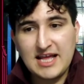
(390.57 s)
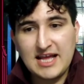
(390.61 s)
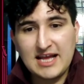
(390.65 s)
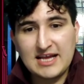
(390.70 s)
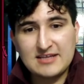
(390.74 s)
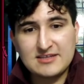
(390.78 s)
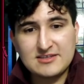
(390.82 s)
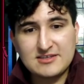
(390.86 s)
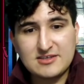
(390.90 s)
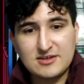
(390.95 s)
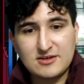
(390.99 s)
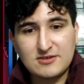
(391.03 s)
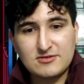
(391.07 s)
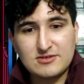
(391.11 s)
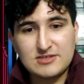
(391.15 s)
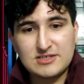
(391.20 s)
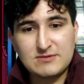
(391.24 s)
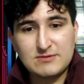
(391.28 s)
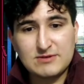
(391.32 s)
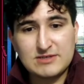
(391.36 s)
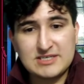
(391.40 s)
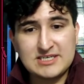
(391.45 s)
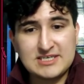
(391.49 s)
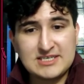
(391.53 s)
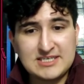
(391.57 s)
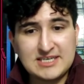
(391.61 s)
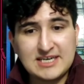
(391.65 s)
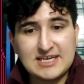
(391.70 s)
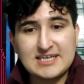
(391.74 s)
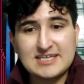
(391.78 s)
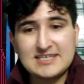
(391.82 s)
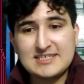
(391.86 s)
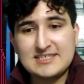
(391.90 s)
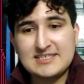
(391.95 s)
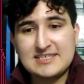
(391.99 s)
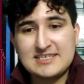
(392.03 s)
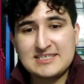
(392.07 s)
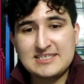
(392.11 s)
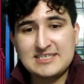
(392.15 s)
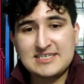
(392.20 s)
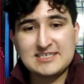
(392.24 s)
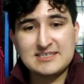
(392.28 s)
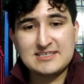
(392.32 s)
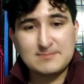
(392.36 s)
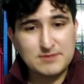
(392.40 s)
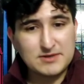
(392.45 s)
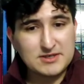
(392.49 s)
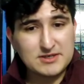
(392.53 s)
And so what she does is she
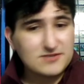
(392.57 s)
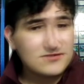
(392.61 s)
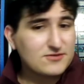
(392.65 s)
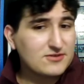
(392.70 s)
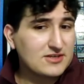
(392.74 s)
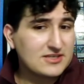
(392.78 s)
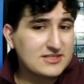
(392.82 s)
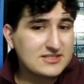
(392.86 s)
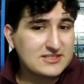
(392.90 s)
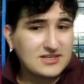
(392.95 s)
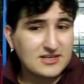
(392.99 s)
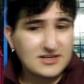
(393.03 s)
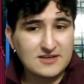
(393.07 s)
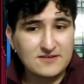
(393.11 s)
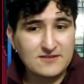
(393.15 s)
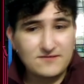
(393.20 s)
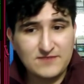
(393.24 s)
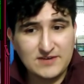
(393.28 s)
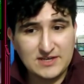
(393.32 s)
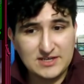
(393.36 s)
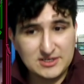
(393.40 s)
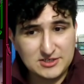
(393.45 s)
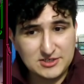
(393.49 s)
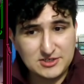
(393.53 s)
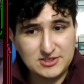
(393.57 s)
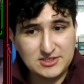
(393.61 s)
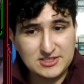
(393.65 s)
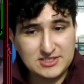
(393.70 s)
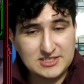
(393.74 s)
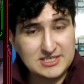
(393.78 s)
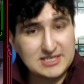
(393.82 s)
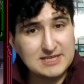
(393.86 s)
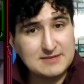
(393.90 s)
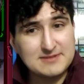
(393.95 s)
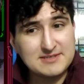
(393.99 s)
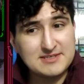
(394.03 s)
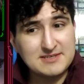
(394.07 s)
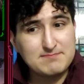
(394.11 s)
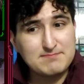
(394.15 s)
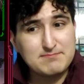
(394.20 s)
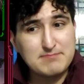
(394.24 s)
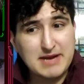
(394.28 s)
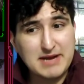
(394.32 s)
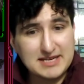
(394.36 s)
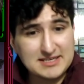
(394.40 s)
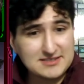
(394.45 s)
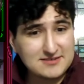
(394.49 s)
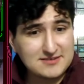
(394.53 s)
has a bunch of exotic fish that she keeps in a
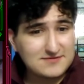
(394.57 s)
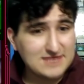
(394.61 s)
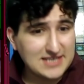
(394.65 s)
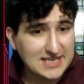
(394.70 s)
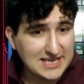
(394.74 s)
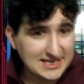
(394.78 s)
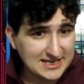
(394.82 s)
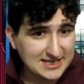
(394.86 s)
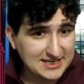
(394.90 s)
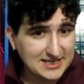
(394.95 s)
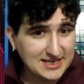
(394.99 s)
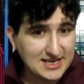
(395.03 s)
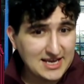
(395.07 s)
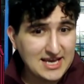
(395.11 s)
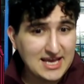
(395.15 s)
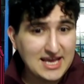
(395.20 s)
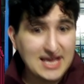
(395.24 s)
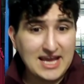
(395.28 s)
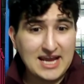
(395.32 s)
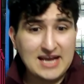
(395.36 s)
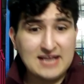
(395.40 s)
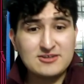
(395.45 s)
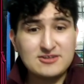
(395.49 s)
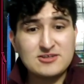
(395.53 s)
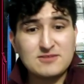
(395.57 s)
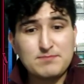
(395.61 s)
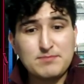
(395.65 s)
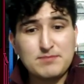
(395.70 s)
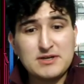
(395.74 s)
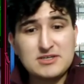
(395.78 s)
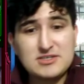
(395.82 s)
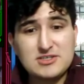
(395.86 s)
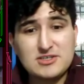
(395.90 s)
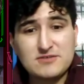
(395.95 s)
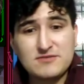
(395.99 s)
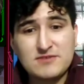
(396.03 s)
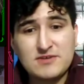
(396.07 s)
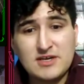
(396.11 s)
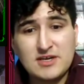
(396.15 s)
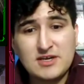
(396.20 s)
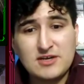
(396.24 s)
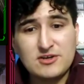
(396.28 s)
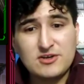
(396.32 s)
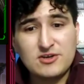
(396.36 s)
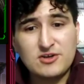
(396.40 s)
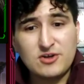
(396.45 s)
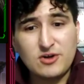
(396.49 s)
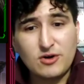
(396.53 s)
massive tank, and there's a bunch of
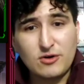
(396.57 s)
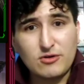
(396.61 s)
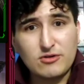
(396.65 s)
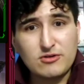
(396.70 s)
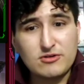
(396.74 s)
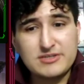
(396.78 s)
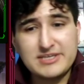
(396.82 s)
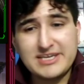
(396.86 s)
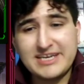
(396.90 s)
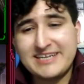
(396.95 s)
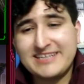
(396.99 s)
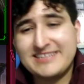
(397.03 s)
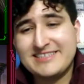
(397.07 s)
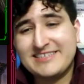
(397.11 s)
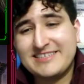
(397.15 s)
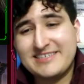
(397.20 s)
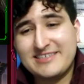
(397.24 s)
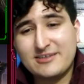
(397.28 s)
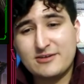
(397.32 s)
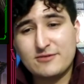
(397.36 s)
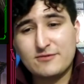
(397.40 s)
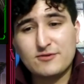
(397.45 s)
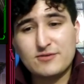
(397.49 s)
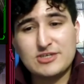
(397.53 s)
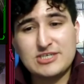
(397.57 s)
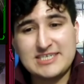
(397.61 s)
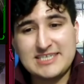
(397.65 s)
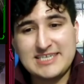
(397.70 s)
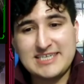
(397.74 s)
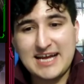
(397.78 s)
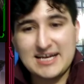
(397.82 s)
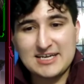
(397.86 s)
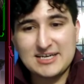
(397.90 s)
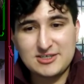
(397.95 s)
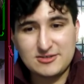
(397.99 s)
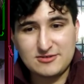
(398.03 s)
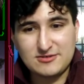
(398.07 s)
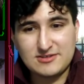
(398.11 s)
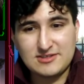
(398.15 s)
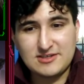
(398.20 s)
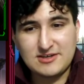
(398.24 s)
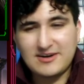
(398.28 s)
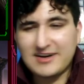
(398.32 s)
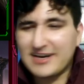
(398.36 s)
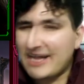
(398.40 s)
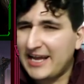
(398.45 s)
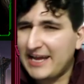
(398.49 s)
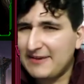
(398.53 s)
gold and silver statues that
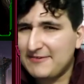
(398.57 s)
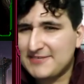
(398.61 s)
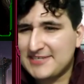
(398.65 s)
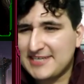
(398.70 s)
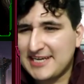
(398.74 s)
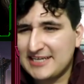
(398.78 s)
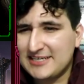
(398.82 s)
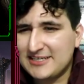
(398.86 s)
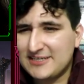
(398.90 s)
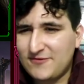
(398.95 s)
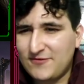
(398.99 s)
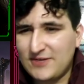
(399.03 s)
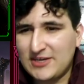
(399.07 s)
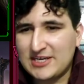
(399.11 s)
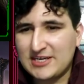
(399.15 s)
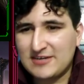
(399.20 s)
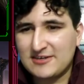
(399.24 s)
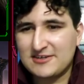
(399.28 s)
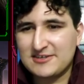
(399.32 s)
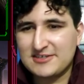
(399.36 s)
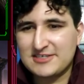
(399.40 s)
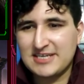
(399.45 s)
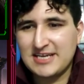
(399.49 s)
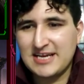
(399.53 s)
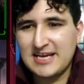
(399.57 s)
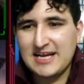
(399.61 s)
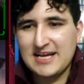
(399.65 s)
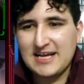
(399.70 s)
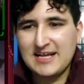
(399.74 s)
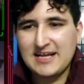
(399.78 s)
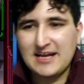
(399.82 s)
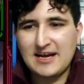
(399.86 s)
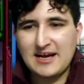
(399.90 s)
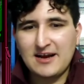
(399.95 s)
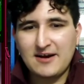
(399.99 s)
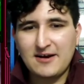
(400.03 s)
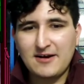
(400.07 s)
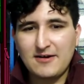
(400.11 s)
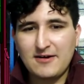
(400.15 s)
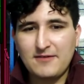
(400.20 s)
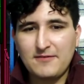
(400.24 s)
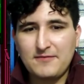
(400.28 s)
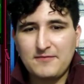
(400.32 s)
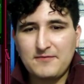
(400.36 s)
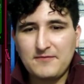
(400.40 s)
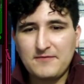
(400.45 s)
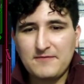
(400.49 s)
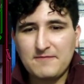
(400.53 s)
are life-size figures
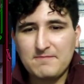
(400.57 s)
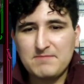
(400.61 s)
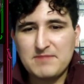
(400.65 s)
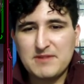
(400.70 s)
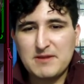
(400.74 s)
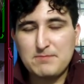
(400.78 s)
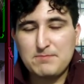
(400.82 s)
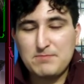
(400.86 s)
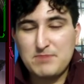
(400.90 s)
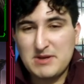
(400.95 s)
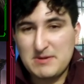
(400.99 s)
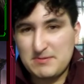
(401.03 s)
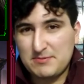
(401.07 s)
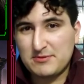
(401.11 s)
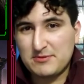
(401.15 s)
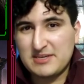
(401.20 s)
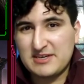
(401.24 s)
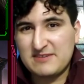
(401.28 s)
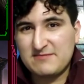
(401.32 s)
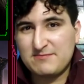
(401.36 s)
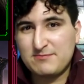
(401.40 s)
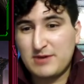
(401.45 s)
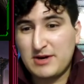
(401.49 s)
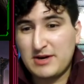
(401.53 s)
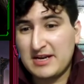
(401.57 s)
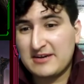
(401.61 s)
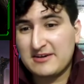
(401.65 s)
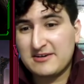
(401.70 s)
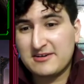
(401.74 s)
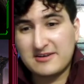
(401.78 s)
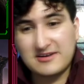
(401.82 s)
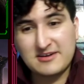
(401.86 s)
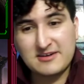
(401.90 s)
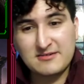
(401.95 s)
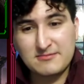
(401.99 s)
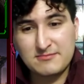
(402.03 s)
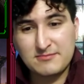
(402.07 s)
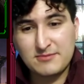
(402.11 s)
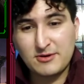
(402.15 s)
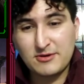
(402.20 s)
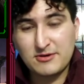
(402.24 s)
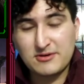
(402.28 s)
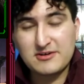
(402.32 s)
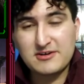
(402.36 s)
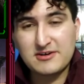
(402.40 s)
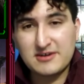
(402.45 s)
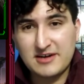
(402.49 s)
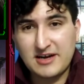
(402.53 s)
of the people that have
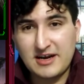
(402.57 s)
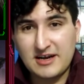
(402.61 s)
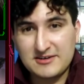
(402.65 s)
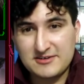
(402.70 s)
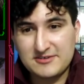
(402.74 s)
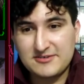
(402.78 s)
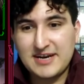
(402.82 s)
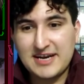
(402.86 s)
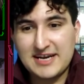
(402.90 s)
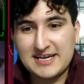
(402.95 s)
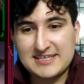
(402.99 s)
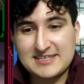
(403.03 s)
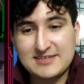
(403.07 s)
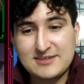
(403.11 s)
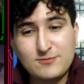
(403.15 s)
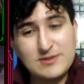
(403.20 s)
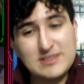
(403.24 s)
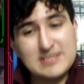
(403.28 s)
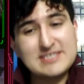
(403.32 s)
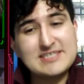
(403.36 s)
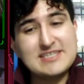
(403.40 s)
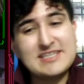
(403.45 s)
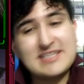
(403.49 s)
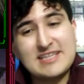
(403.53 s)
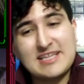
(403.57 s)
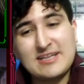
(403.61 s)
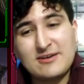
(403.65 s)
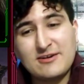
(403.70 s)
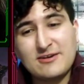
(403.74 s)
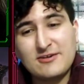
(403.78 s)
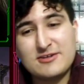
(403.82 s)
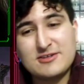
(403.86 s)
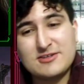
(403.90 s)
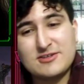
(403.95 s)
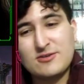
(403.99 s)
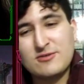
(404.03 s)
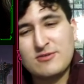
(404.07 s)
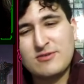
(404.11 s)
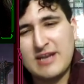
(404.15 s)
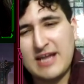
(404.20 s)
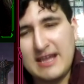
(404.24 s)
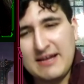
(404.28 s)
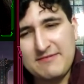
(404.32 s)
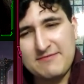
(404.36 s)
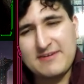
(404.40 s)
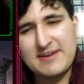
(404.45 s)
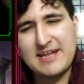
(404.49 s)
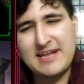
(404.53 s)
broken her contracts. And the reason that they look so
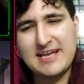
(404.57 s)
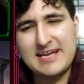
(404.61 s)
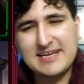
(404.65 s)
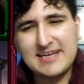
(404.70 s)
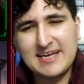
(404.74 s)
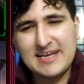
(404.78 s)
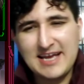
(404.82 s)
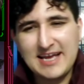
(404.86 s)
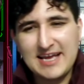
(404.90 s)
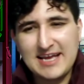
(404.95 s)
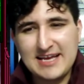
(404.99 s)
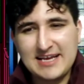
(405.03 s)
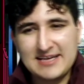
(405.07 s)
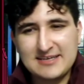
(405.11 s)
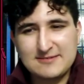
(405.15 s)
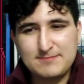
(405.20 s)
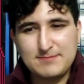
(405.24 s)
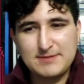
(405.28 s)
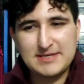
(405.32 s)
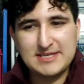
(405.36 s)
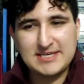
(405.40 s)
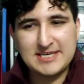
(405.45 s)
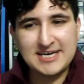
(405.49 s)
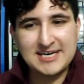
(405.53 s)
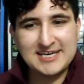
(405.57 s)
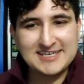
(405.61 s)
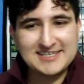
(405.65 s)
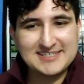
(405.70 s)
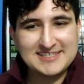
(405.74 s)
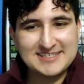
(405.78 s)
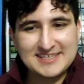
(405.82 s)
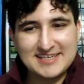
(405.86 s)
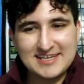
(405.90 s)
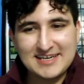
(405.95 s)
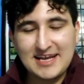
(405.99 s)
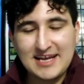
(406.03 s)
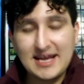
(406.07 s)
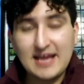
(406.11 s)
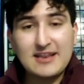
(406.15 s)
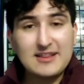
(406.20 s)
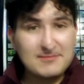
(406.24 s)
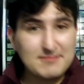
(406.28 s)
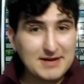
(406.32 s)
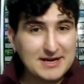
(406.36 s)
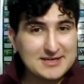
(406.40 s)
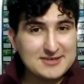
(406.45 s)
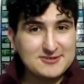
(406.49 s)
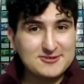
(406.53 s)
lifelike is because, and the
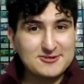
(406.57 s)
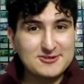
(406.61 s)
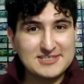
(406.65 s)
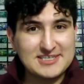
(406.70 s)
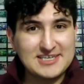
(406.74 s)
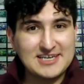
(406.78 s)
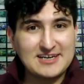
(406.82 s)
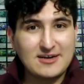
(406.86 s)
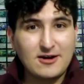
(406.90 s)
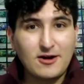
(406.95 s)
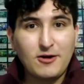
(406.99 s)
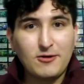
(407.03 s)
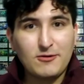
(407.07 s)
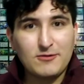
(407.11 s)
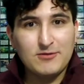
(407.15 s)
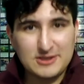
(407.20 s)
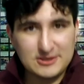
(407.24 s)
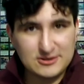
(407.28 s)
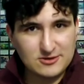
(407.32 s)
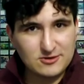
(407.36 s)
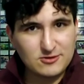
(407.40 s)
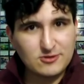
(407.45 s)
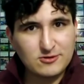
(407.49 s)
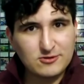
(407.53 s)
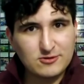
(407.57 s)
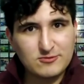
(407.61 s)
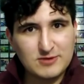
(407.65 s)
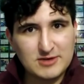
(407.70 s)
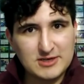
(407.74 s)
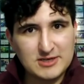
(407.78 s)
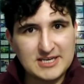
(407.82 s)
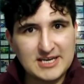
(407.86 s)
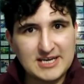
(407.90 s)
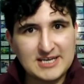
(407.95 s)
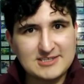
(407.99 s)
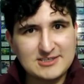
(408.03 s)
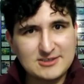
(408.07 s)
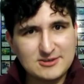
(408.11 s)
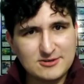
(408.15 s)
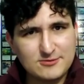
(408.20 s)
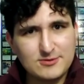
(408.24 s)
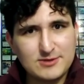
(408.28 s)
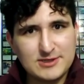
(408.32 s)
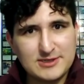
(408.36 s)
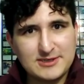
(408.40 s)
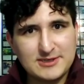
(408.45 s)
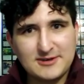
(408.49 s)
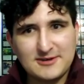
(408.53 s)
maestro say, oh, these look really nice, these are
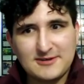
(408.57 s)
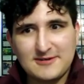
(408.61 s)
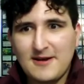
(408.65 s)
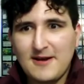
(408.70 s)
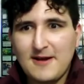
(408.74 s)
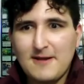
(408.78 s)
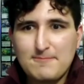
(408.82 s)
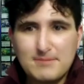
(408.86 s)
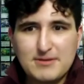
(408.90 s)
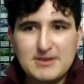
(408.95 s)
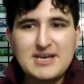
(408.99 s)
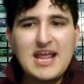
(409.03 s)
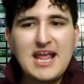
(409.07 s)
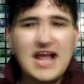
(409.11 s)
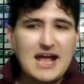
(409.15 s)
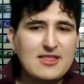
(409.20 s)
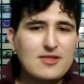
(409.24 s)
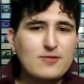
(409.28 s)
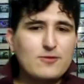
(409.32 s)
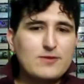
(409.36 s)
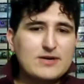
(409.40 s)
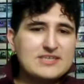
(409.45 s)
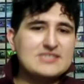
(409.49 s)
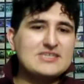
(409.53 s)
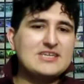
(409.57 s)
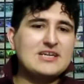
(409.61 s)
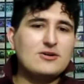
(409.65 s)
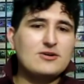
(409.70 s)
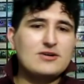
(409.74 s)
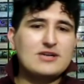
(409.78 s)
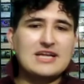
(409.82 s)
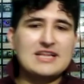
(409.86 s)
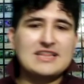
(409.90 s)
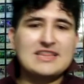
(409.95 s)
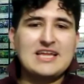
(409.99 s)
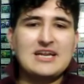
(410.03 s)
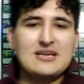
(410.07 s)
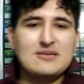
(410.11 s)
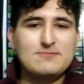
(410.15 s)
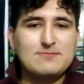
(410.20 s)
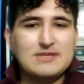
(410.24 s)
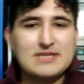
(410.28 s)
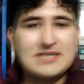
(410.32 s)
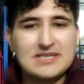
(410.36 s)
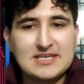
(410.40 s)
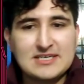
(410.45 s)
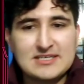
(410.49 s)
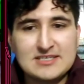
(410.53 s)
really good. But yeah, the reason they look like that is
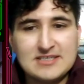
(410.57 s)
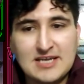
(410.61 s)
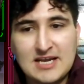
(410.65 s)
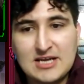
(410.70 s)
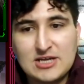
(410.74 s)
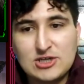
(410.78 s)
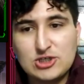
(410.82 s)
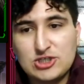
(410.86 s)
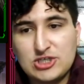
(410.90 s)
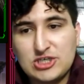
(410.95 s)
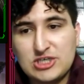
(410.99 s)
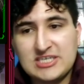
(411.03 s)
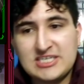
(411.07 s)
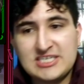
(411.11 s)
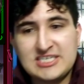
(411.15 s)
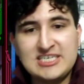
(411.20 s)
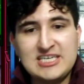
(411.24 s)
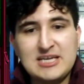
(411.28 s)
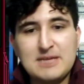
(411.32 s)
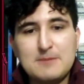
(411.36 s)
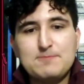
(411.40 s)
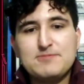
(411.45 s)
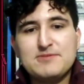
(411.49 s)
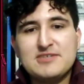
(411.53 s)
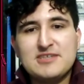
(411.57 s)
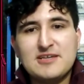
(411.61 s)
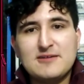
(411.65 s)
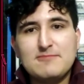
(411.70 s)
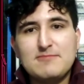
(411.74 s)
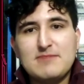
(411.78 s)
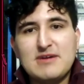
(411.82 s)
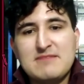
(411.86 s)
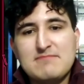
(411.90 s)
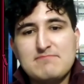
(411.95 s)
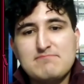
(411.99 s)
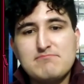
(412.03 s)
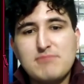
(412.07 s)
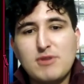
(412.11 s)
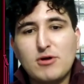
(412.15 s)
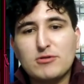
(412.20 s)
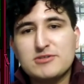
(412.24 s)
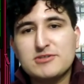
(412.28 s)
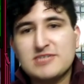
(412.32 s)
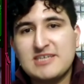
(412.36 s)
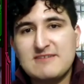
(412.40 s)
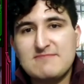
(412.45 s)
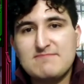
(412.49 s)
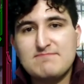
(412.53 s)
because she dips them in
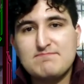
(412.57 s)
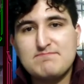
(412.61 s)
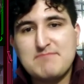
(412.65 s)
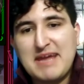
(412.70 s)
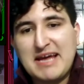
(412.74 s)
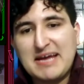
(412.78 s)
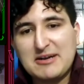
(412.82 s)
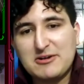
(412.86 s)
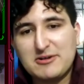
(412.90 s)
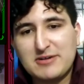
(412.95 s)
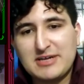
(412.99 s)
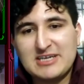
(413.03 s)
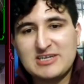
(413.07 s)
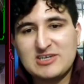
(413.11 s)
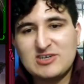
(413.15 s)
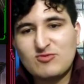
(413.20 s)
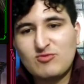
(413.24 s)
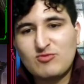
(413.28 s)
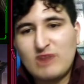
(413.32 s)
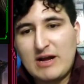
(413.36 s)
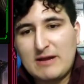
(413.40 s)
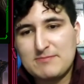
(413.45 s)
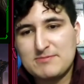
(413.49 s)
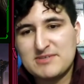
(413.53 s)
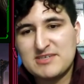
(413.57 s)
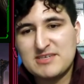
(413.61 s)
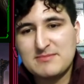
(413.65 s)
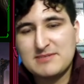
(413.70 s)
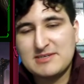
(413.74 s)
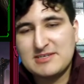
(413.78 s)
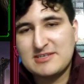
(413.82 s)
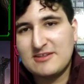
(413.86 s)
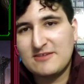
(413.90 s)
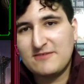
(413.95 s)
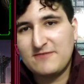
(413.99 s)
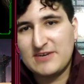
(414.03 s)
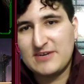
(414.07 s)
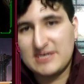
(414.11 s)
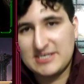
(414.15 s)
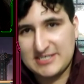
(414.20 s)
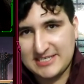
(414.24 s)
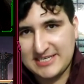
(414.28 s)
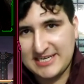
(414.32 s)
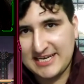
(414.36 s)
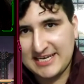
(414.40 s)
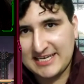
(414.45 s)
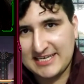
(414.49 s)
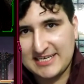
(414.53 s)
molten metal and drops them into the fish
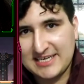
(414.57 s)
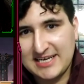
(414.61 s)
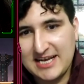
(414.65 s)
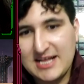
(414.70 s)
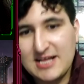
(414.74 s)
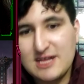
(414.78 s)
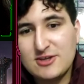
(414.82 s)
tank.